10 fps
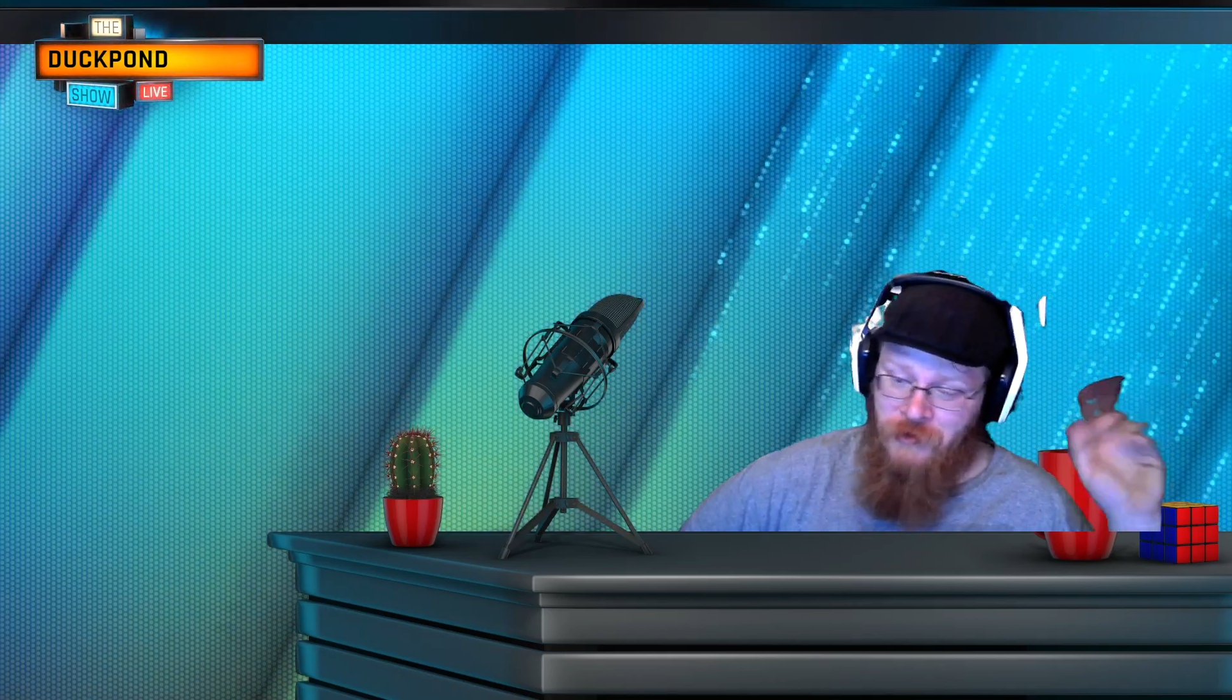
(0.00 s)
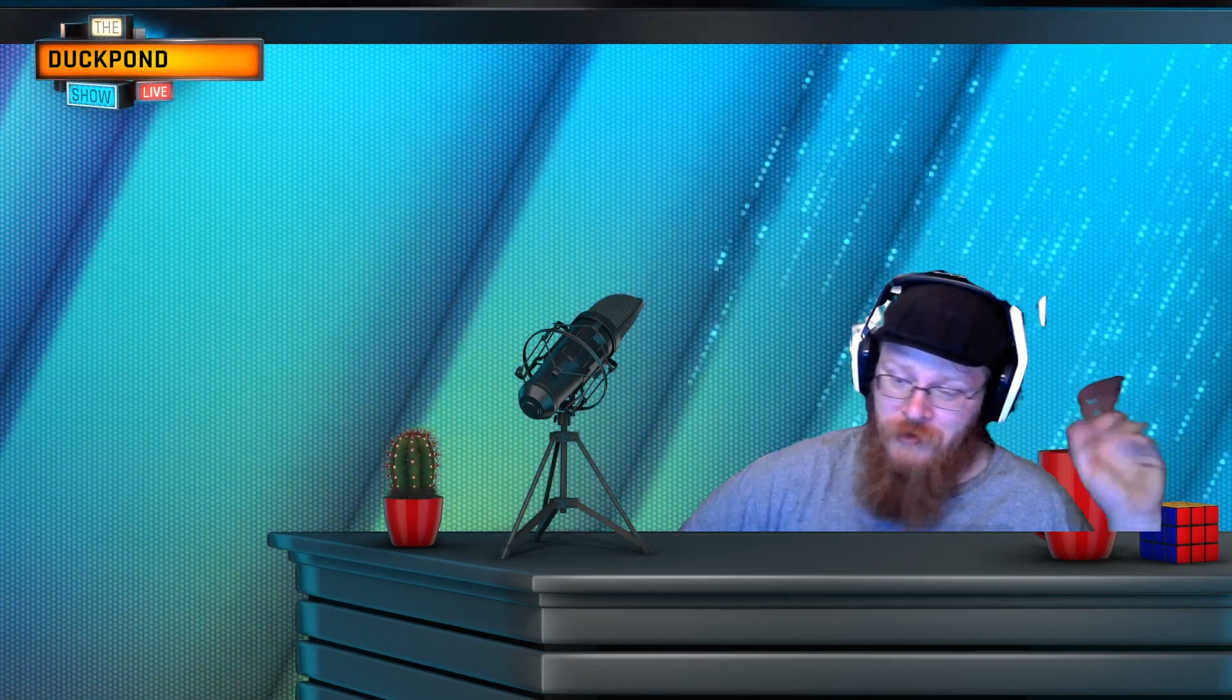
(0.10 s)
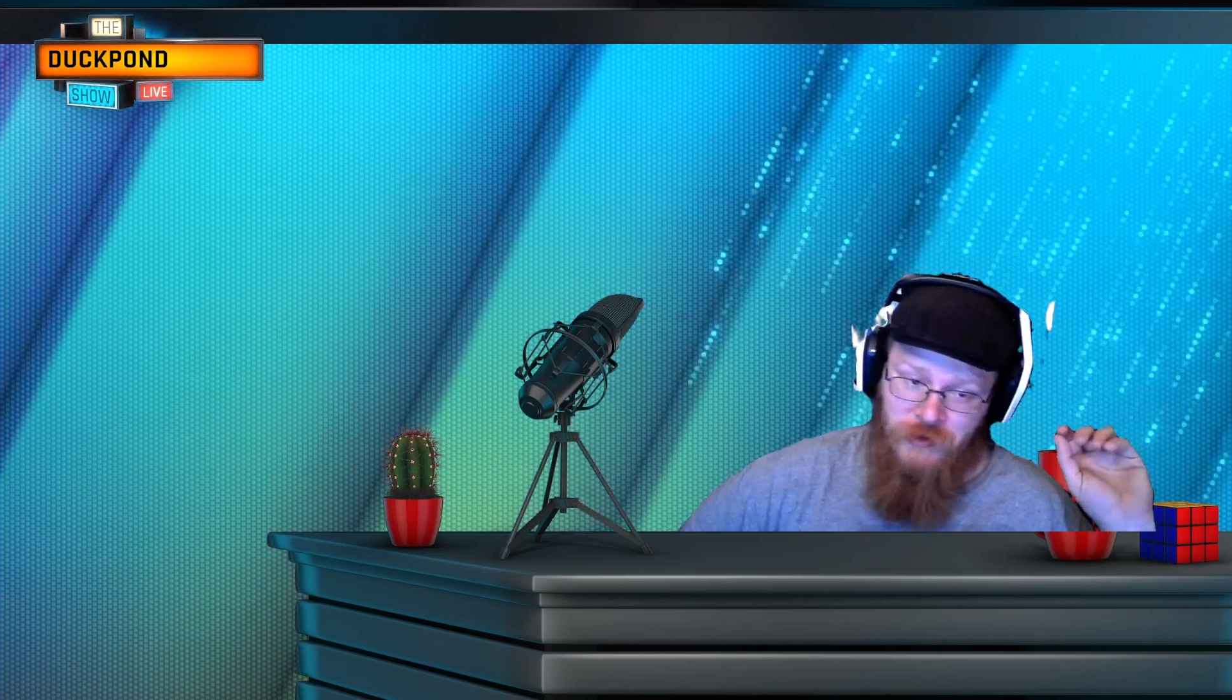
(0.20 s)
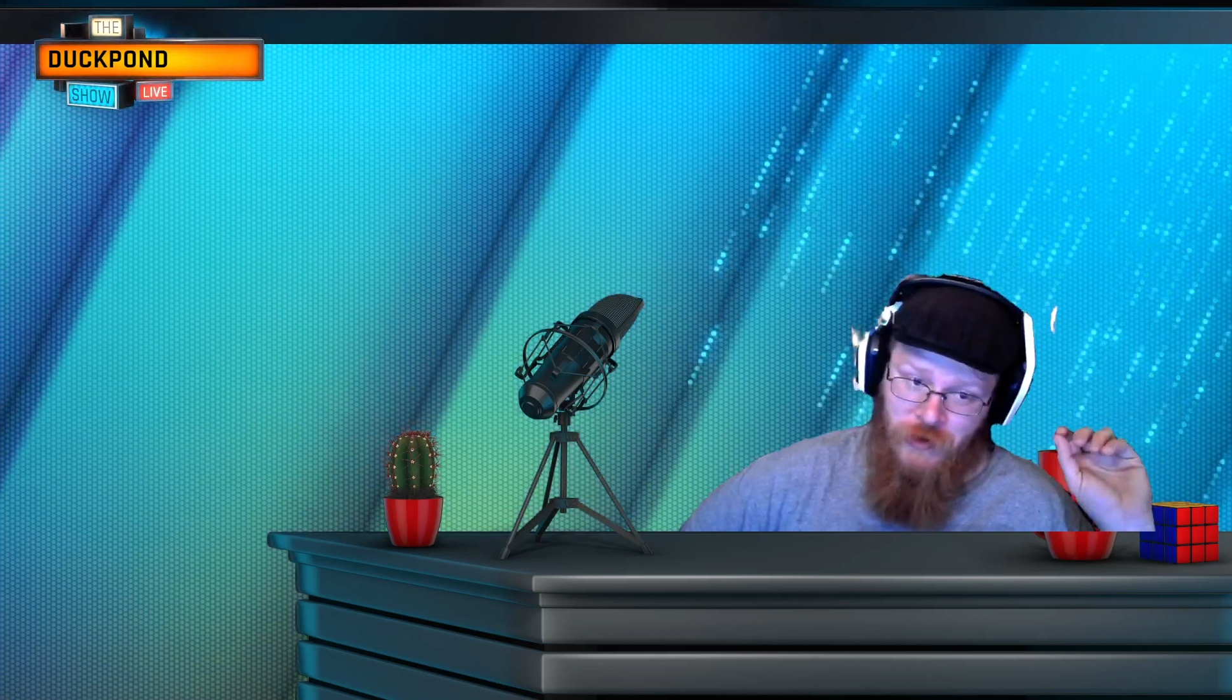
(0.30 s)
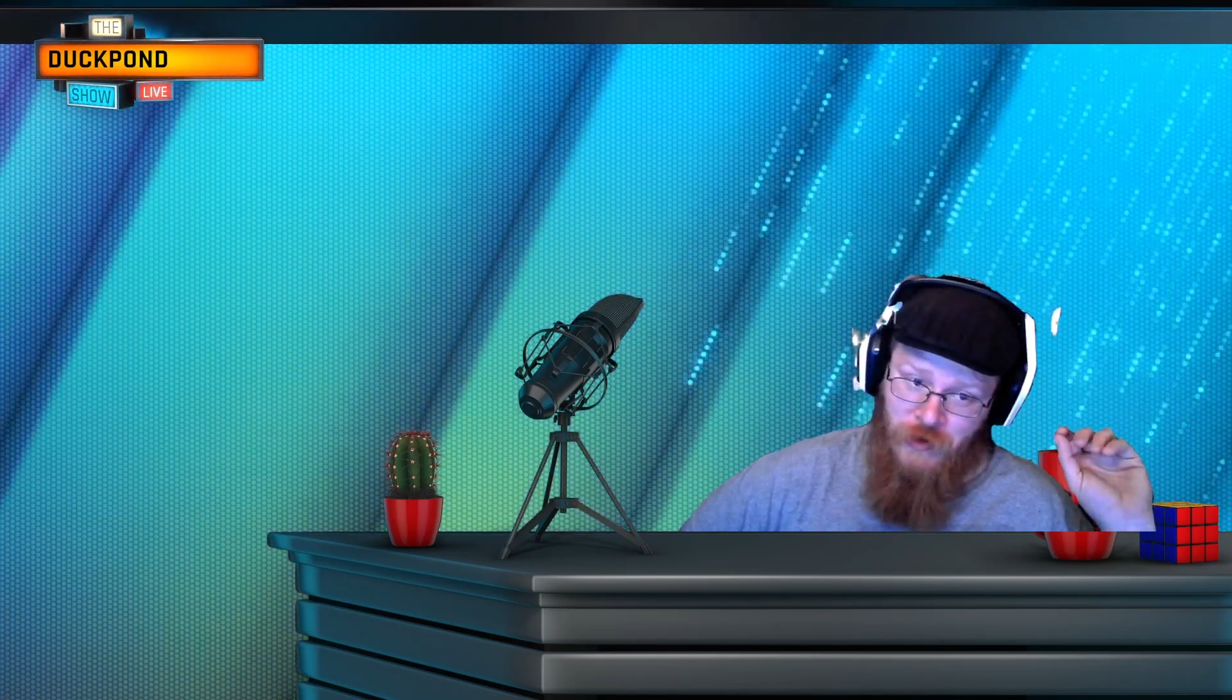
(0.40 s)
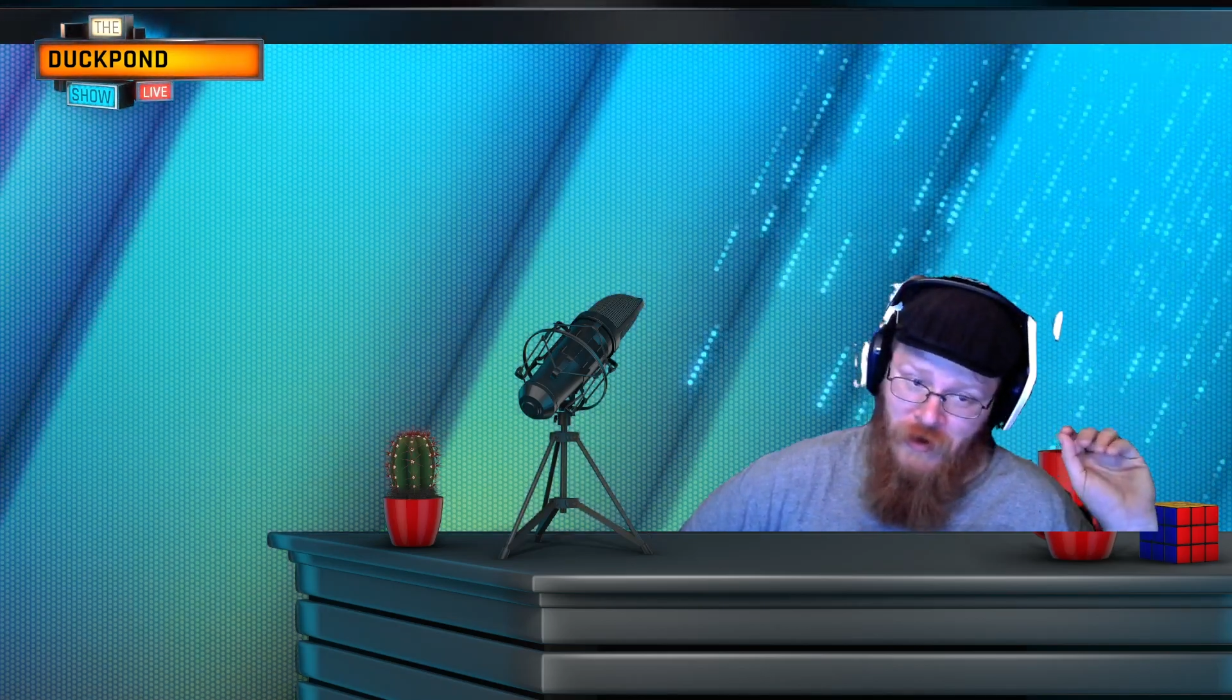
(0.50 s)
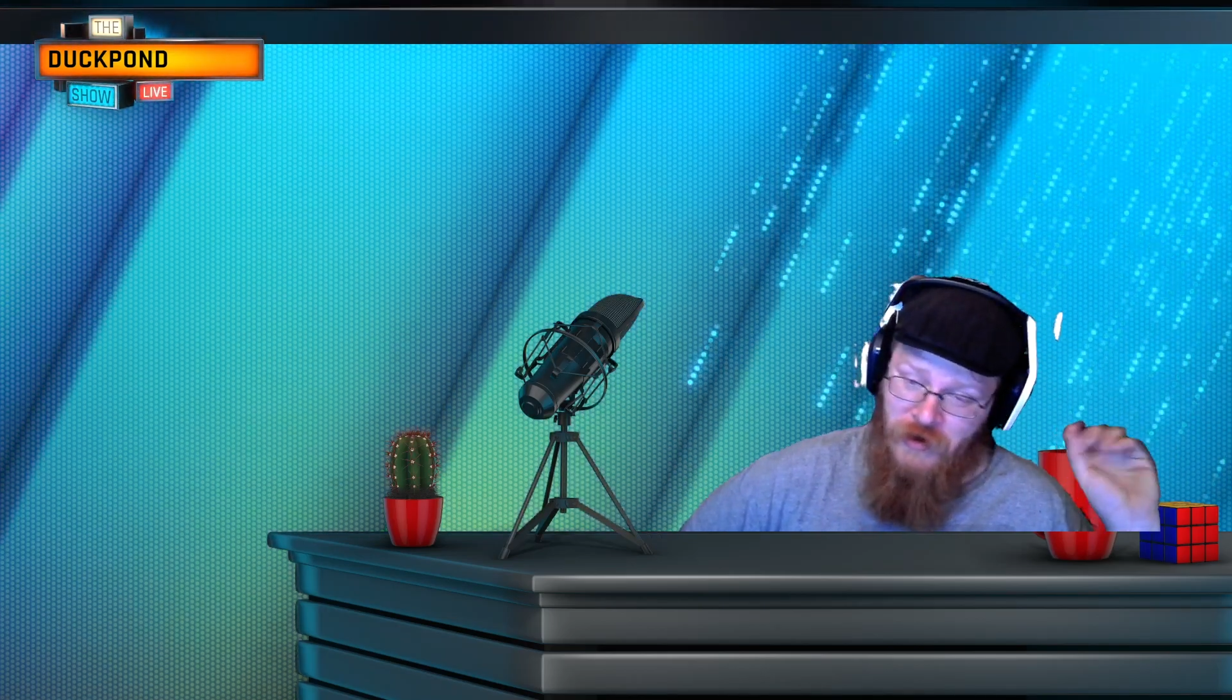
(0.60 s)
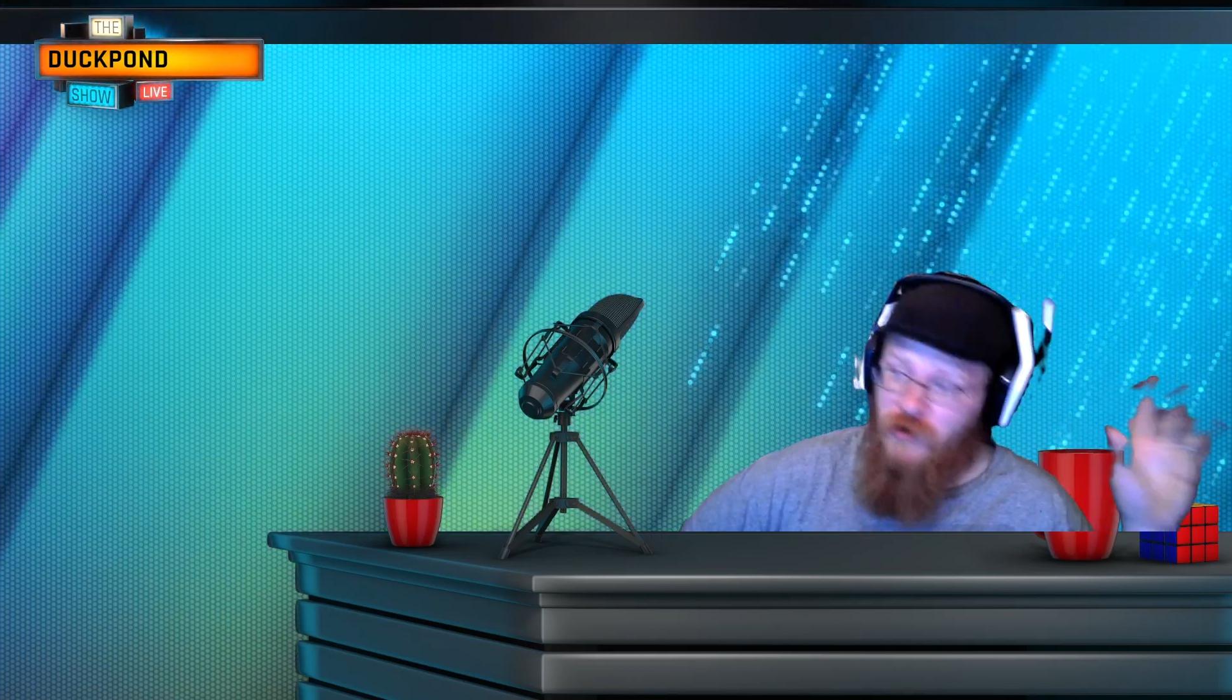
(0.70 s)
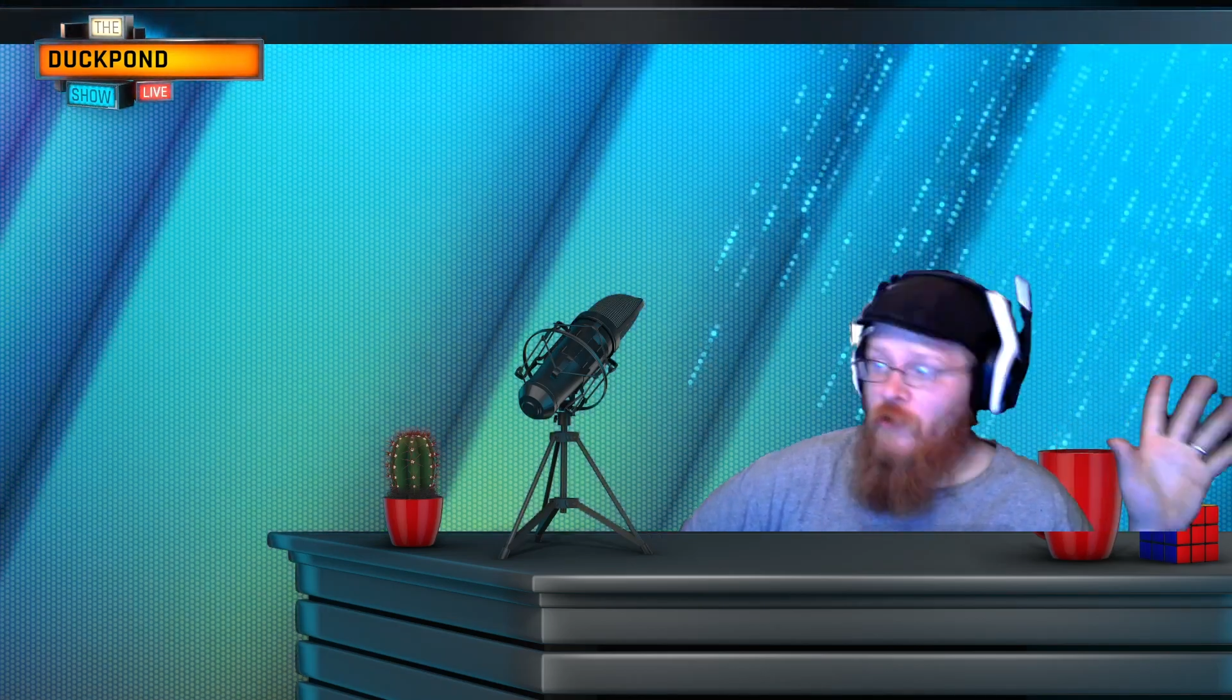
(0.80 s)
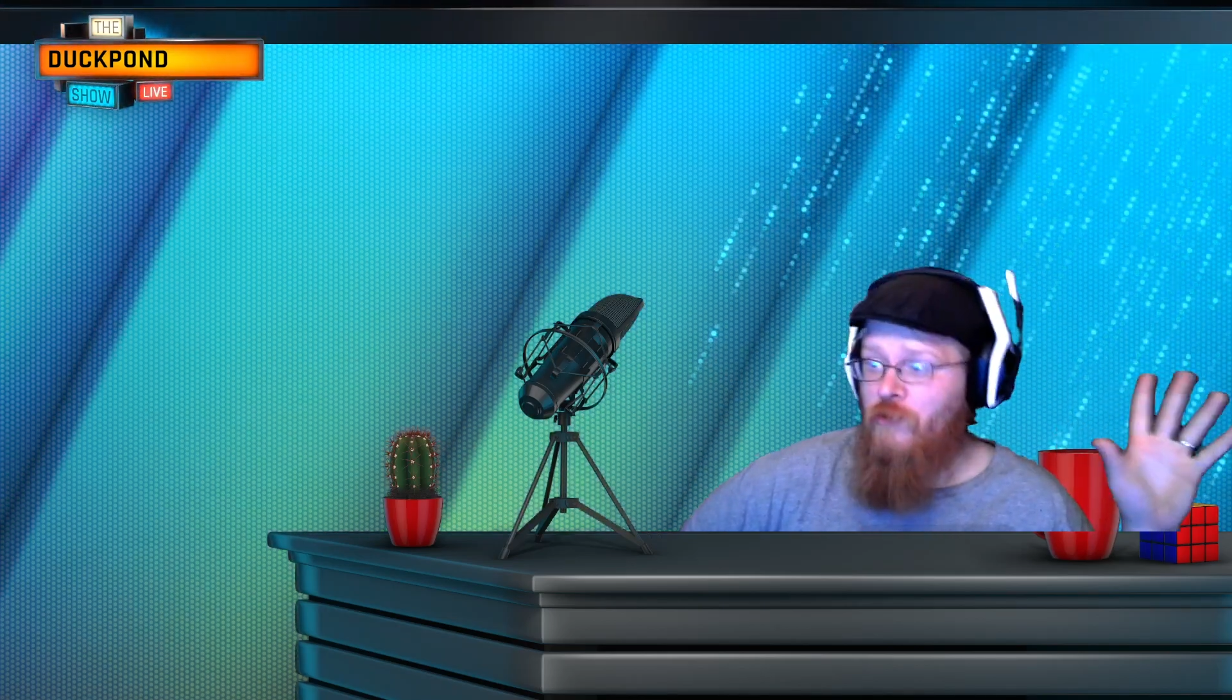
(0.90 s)
So you have
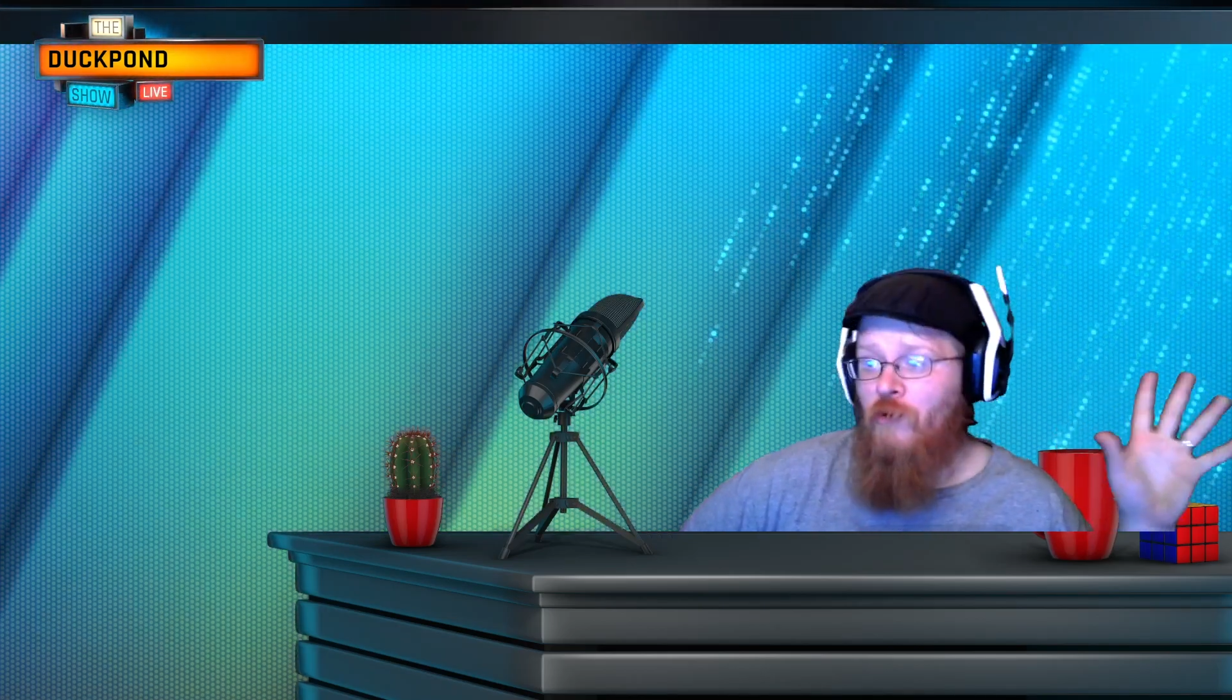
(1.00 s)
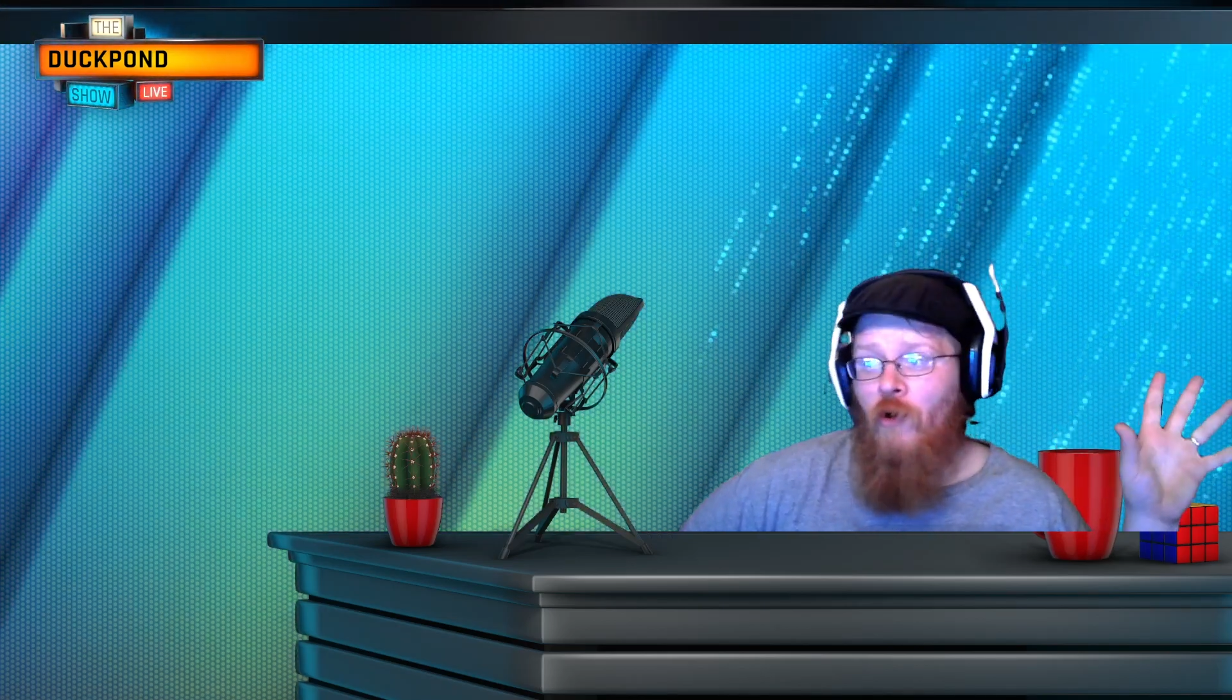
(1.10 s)
to go through